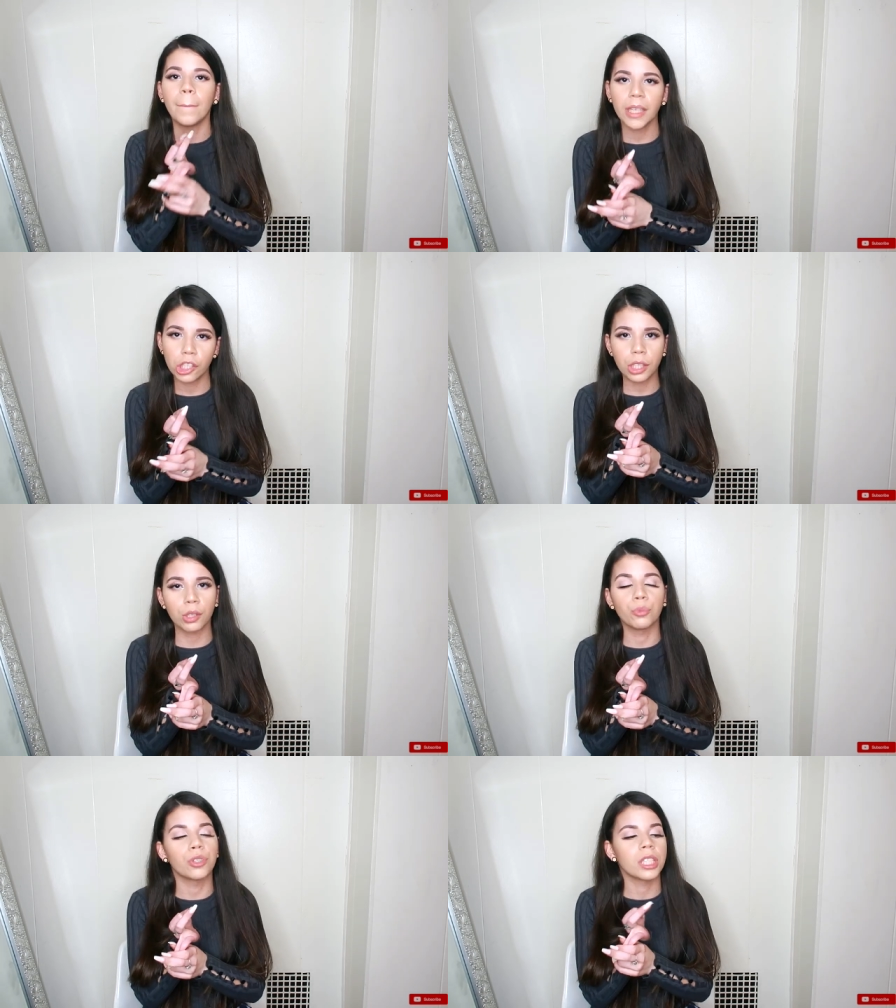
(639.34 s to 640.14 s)
make sure
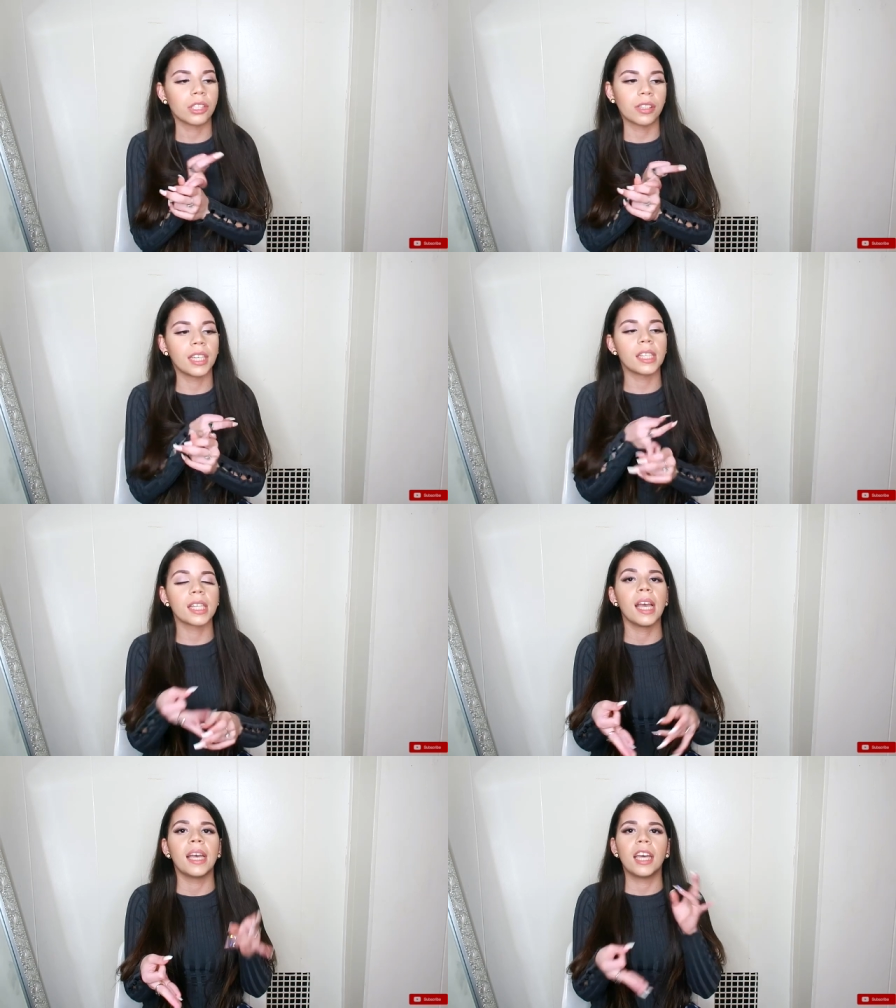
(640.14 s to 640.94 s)
you moisturize
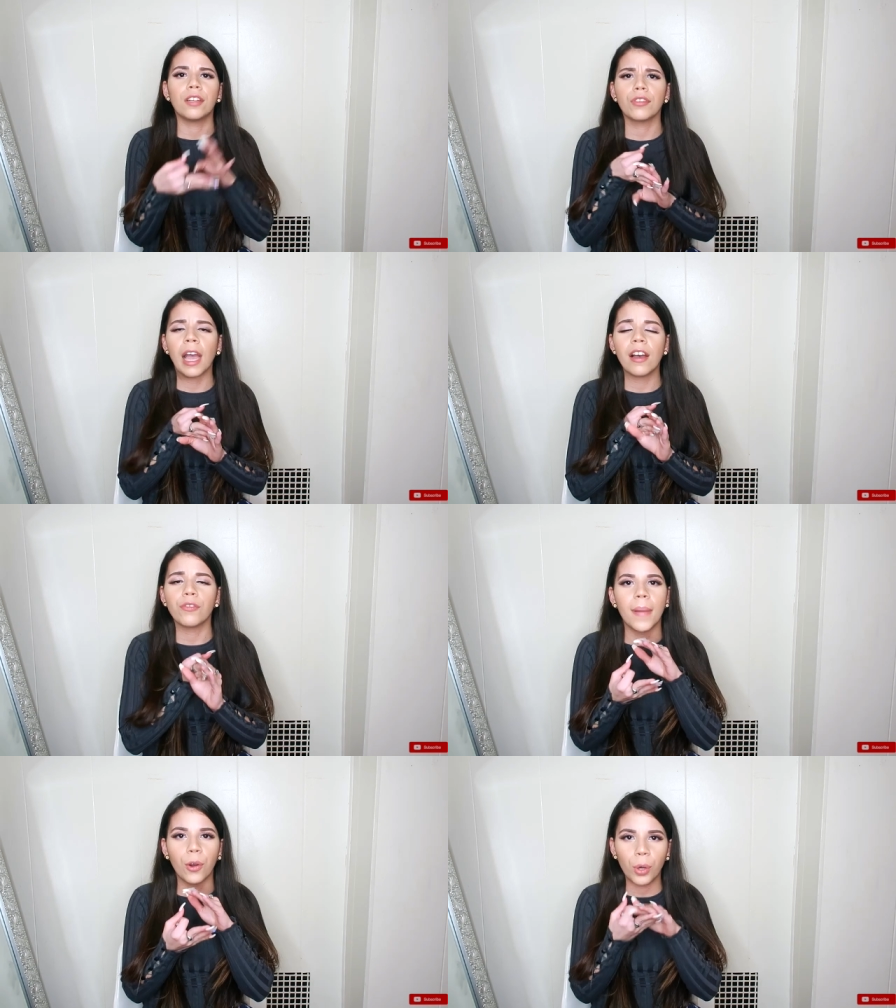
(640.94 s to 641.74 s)
and if you
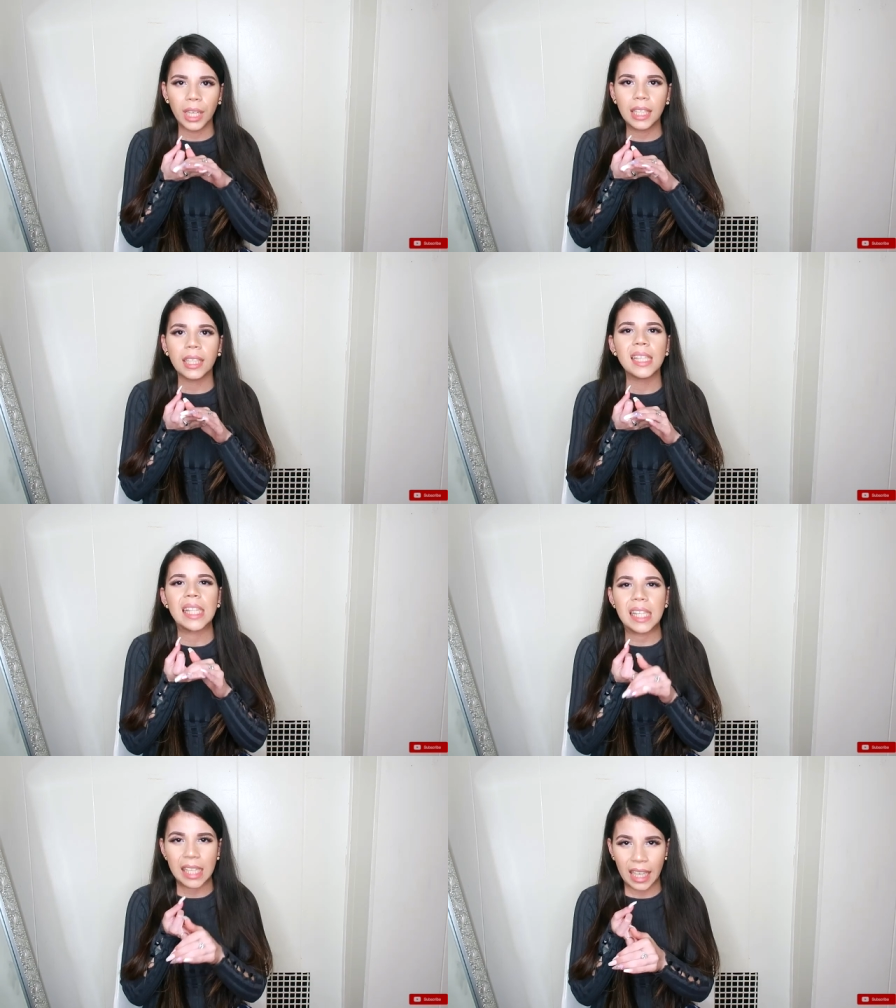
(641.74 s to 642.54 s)
have oily
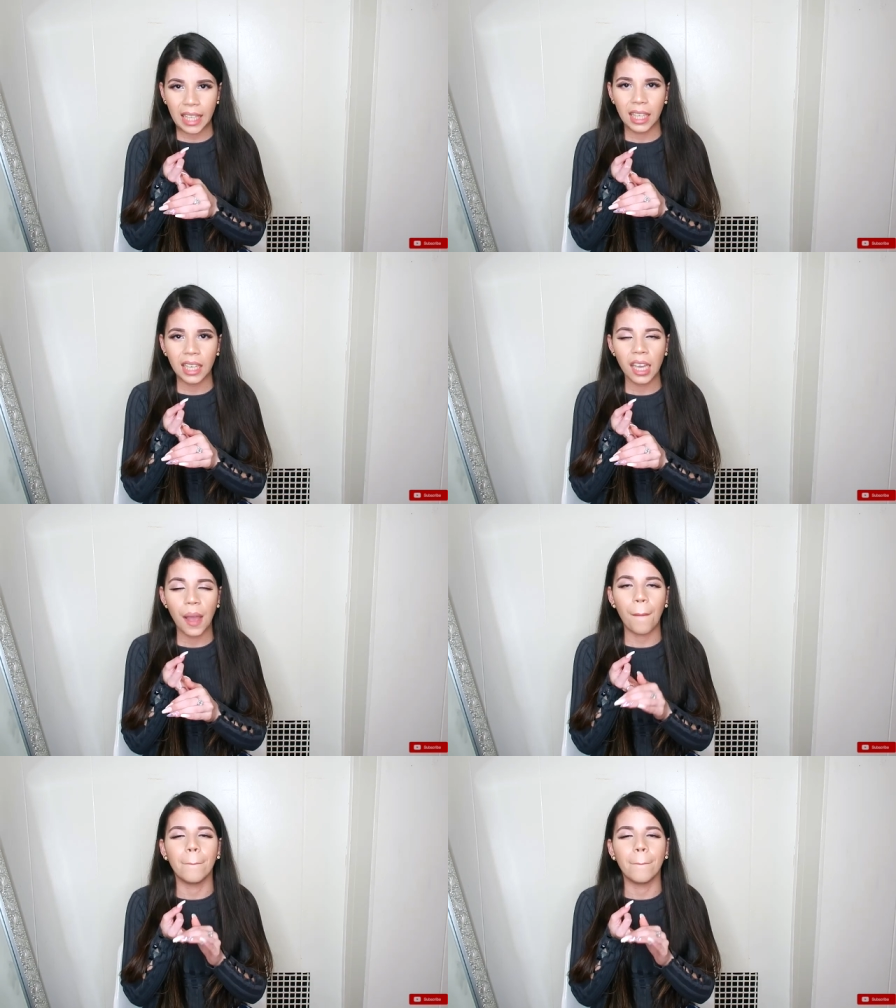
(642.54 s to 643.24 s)
skin